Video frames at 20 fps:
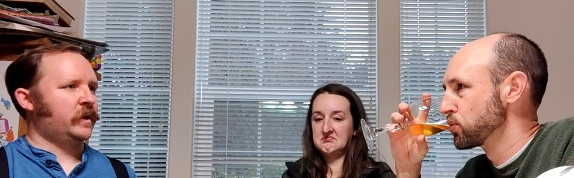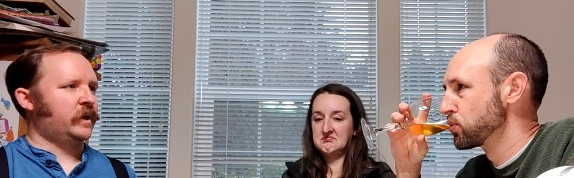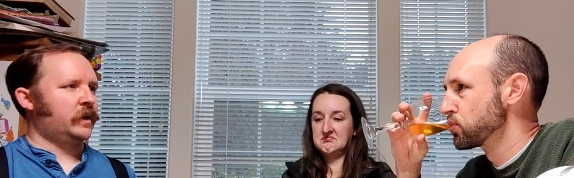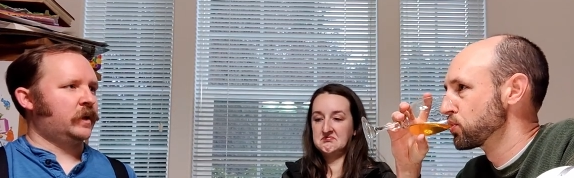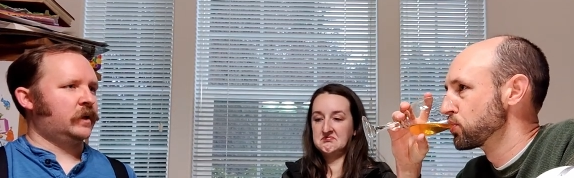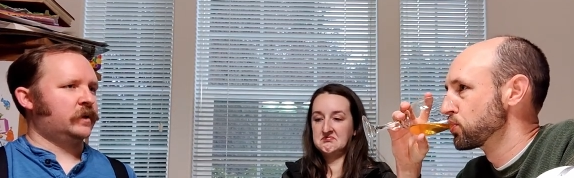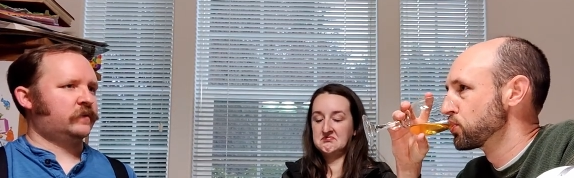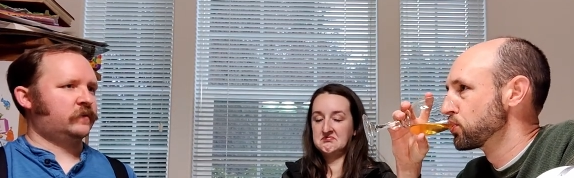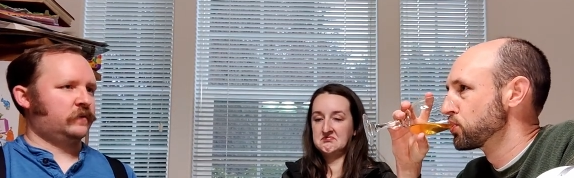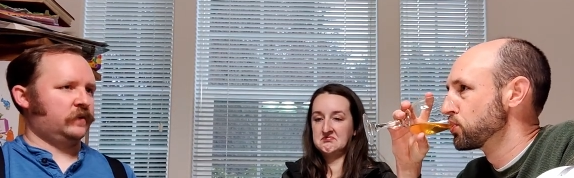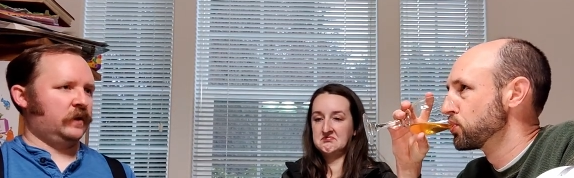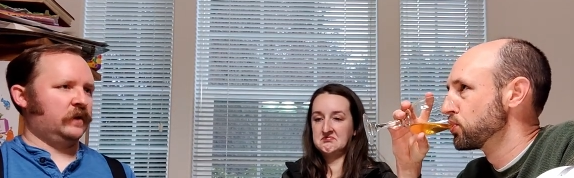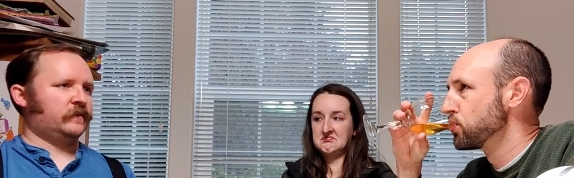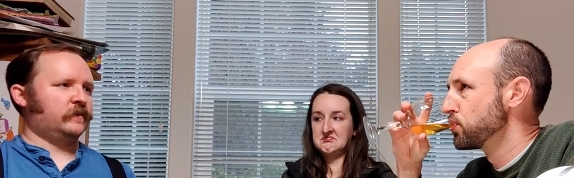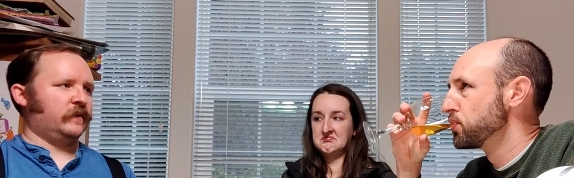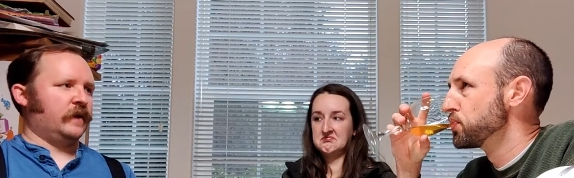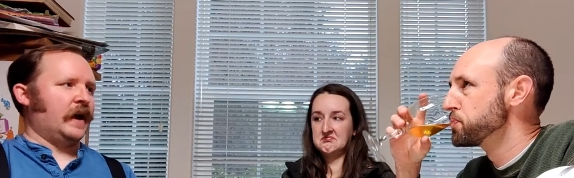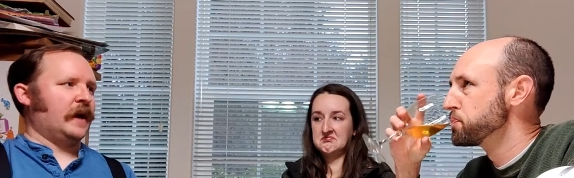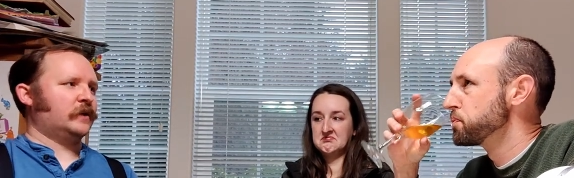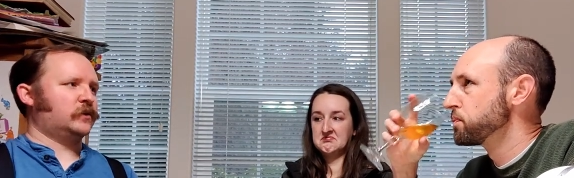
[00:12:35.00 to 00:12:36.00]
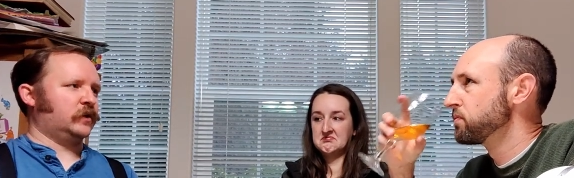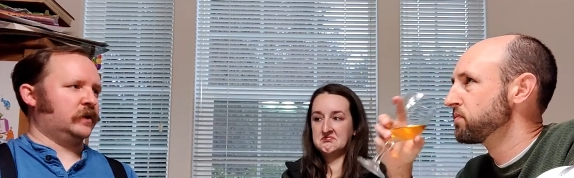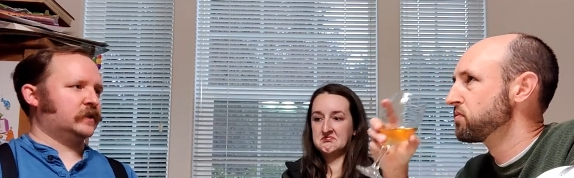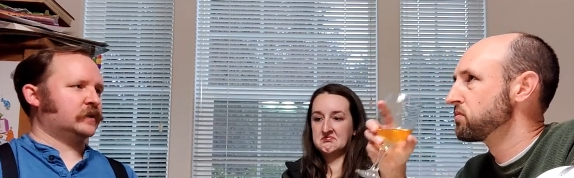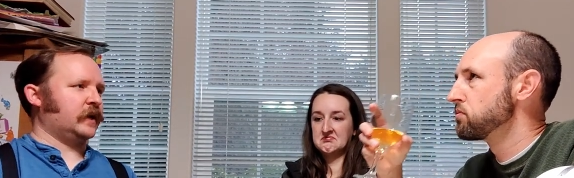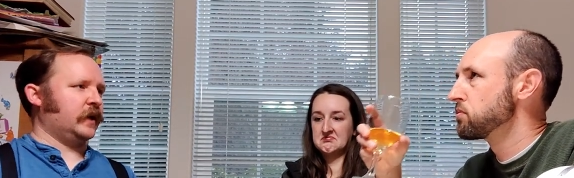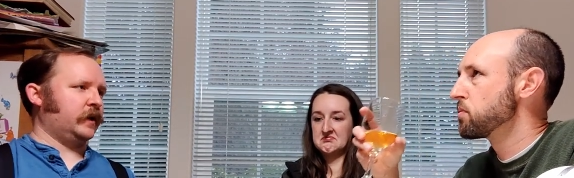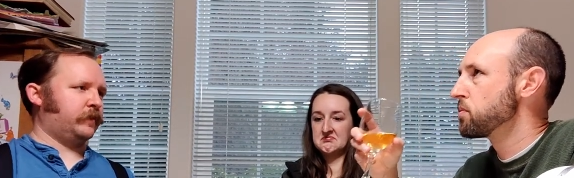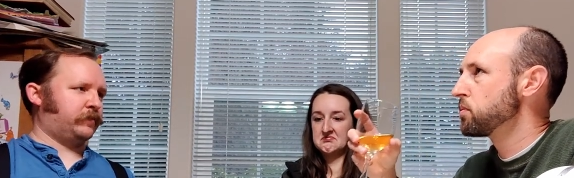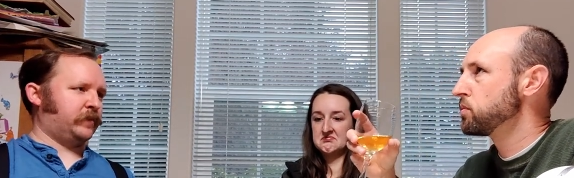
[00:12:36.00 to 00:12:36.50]
Speaker 1: It's natural.
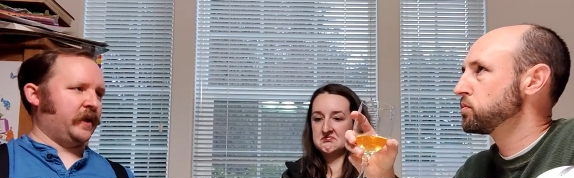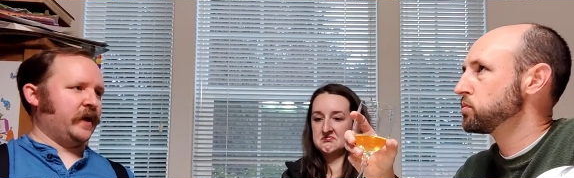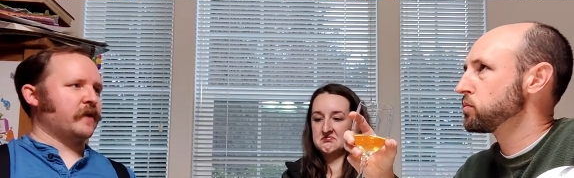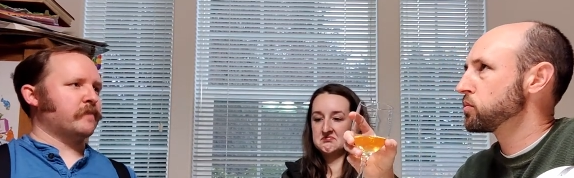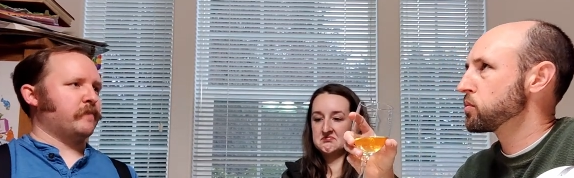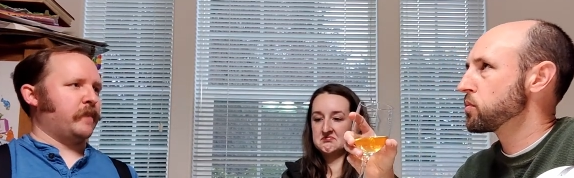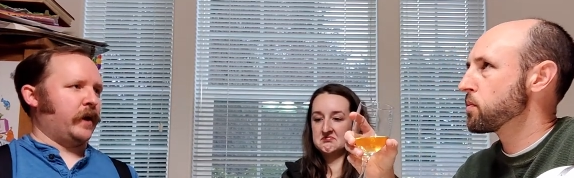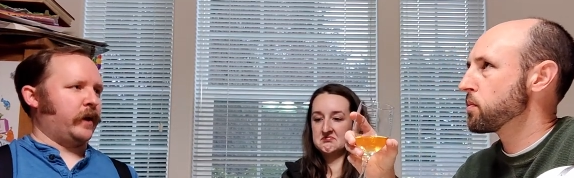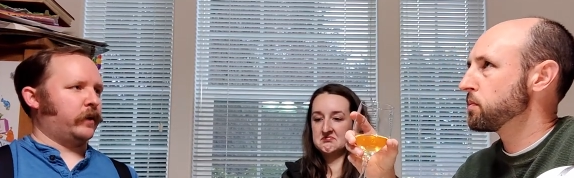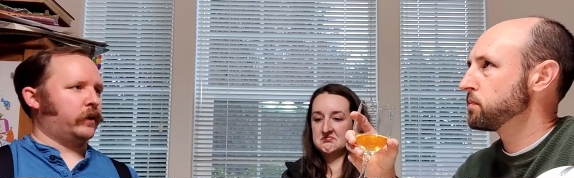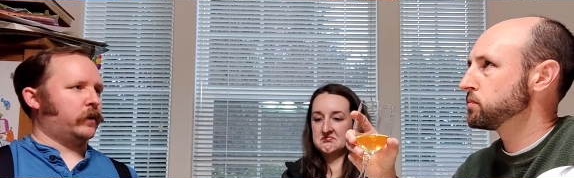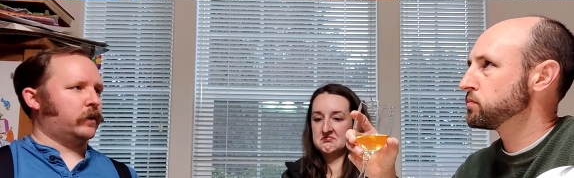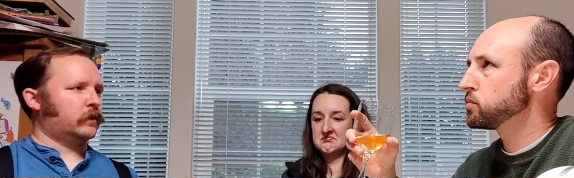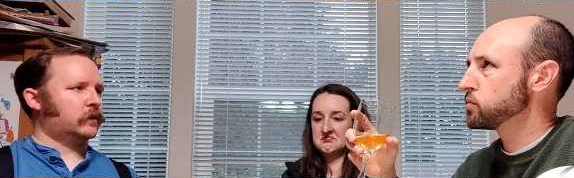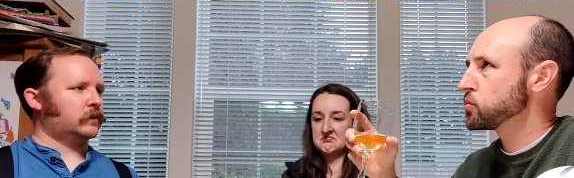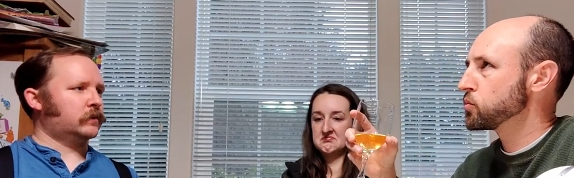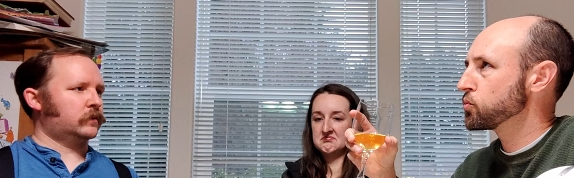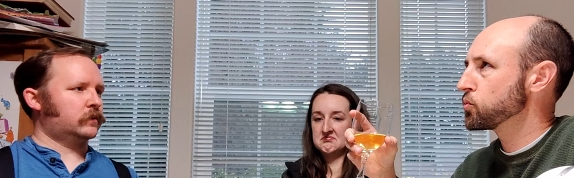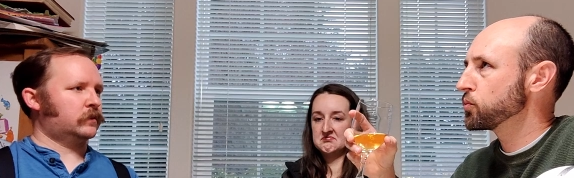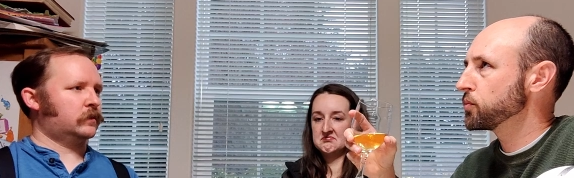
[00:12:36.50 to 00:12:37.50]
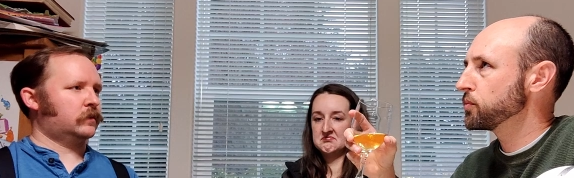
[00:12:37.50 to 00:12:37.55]
It's kind of plant matter.